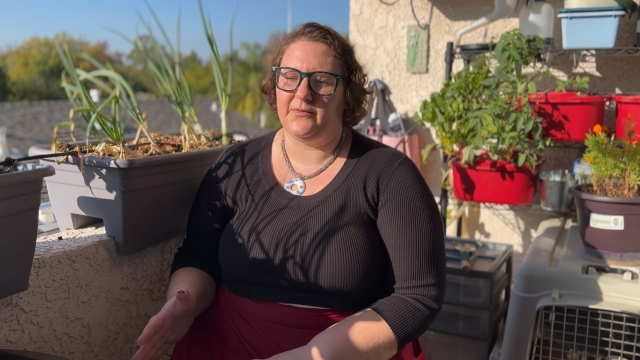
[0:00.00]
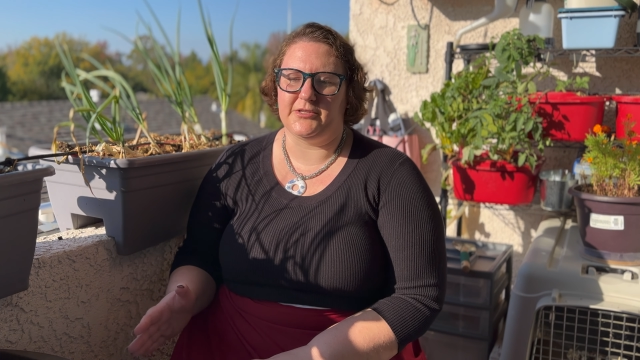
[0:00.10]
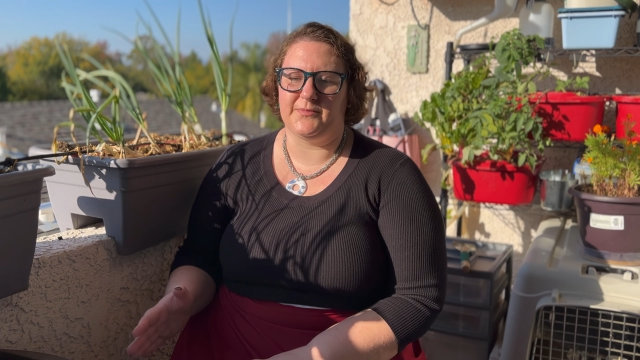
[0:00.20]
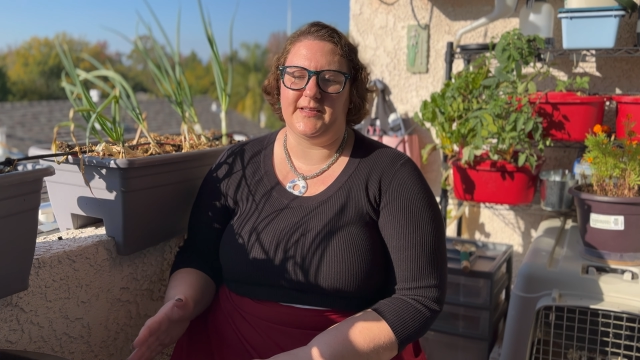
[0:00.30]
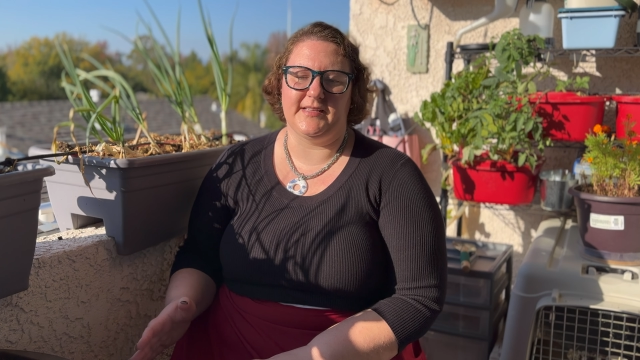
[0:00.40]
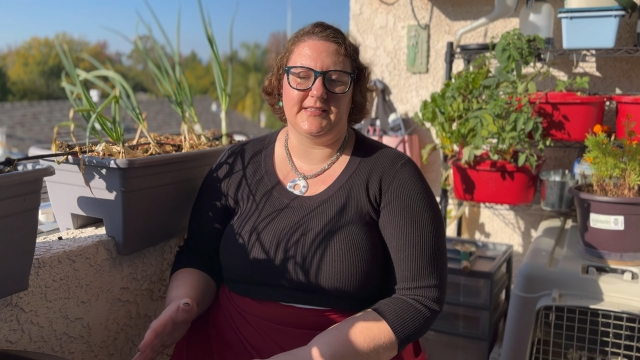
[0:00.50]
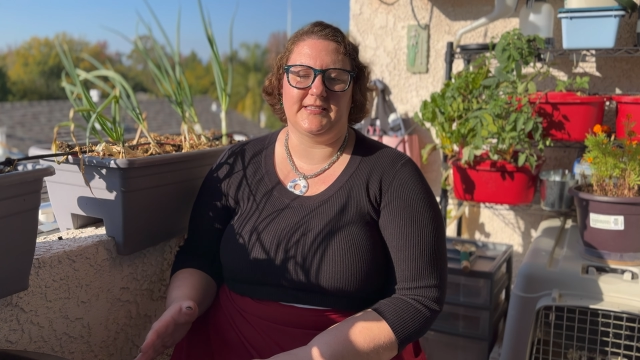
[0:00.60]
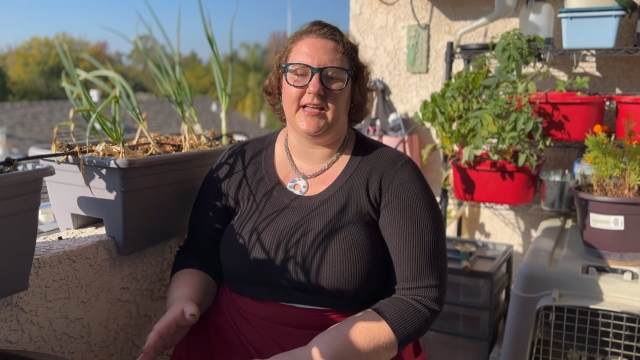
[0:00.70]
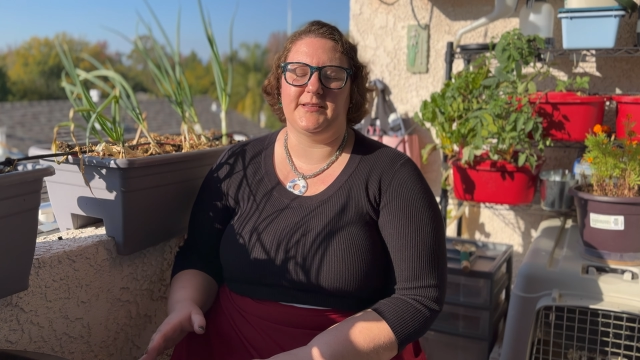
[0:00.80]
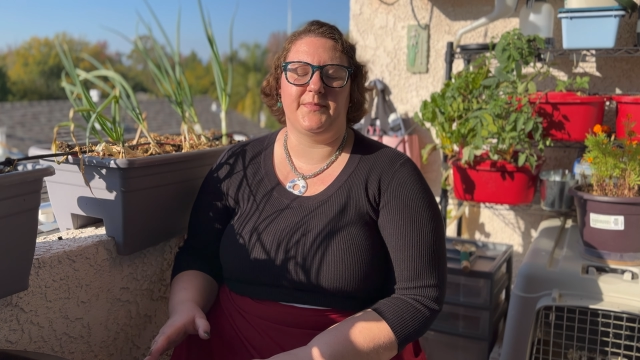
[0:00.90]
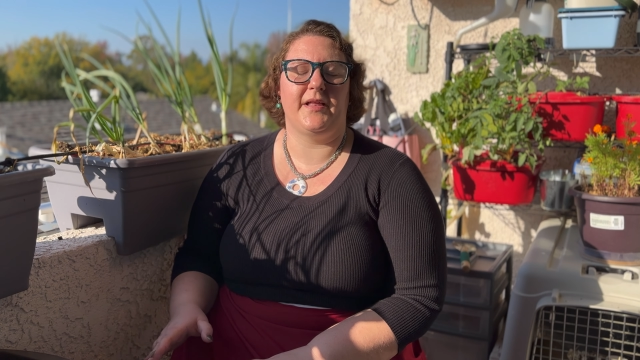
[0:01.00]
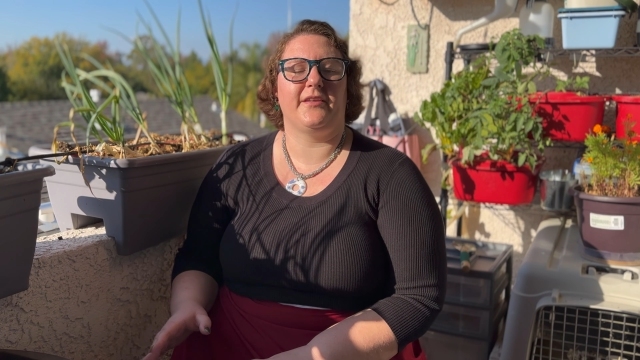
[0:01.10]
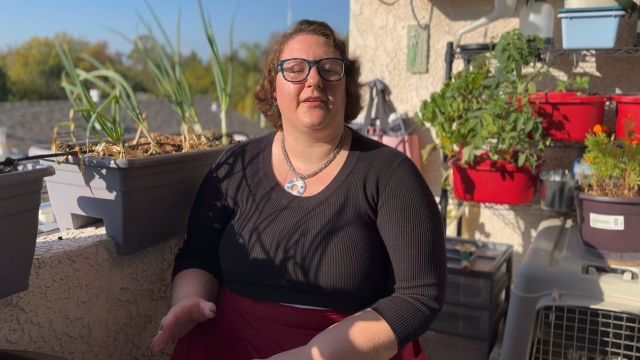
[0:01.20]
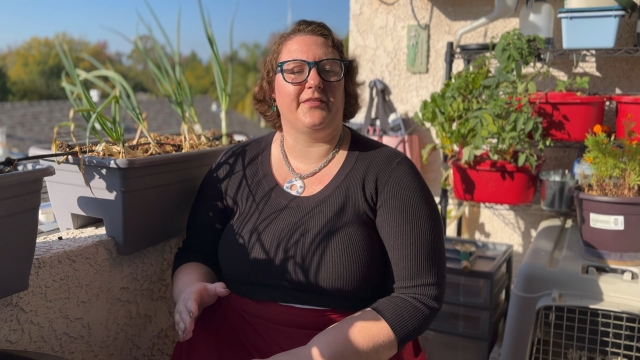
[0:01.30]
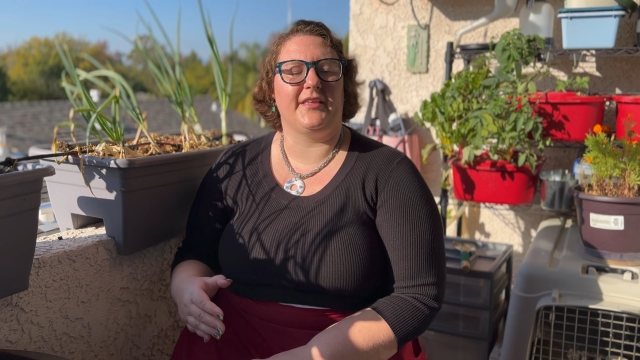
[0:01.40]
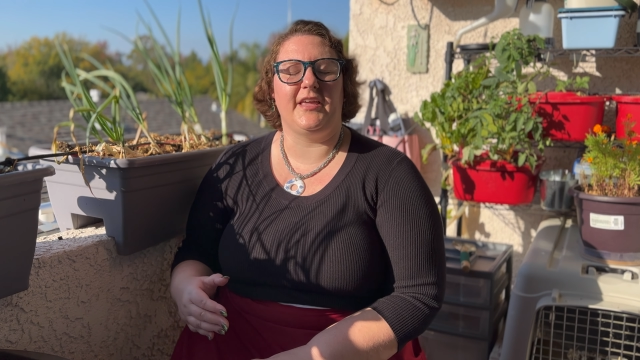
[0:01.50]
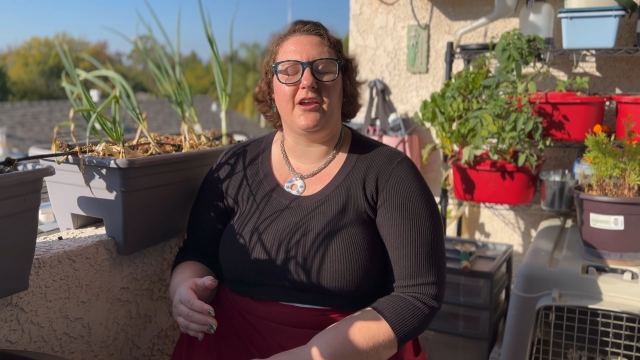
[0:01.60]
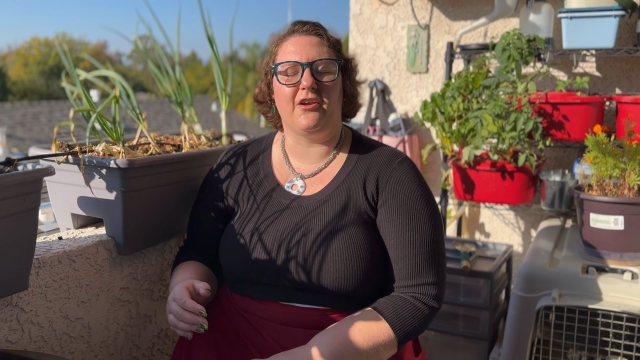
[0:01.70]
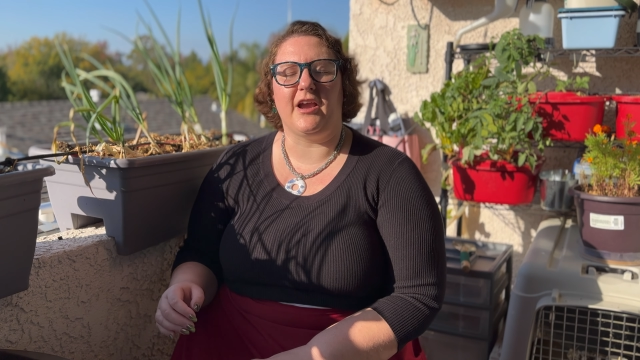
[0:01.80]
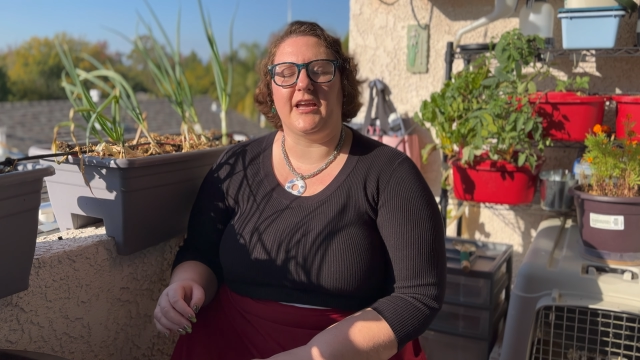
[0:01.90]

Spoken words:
which means that depending on the year,